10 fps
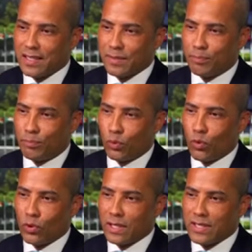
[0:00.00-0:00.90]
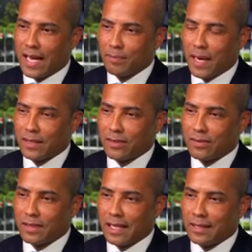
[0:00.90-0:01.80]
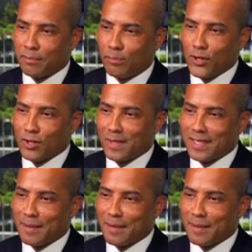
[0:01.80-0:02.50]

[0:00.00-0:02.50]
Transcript: as broad as that might and impossible